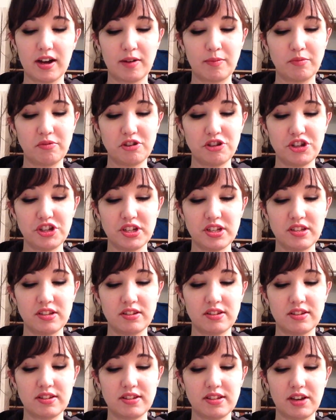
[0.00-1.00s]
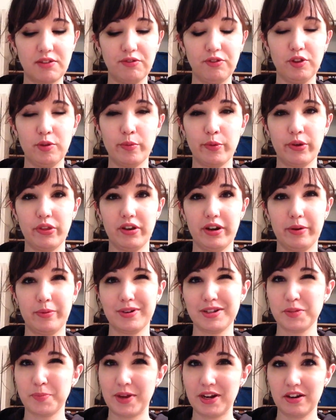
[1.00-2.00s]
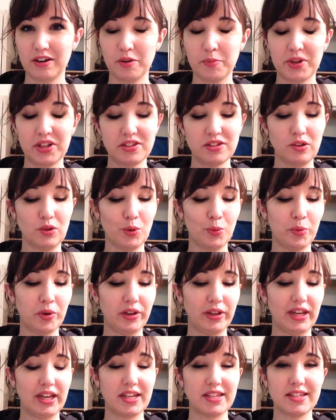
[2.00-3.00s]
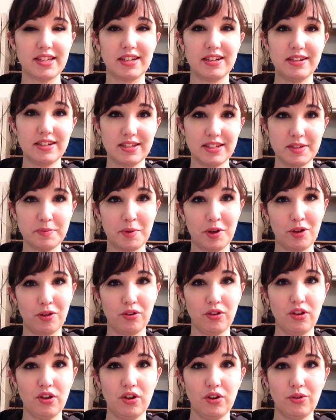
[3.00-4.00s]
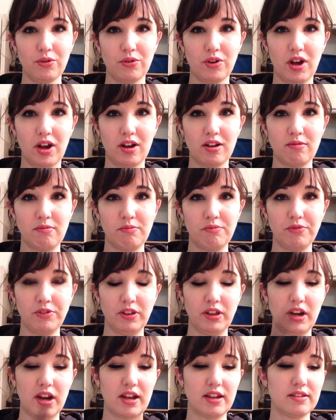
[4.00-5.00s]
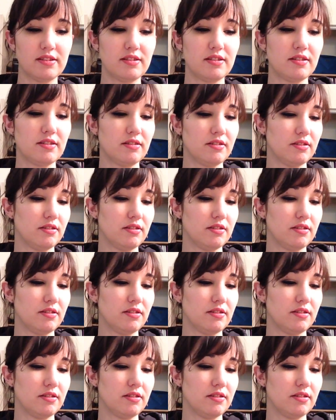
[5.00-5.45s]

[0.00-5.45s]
which is definitely more than I want to spend on a pencil, but like I said, it does smell really nice.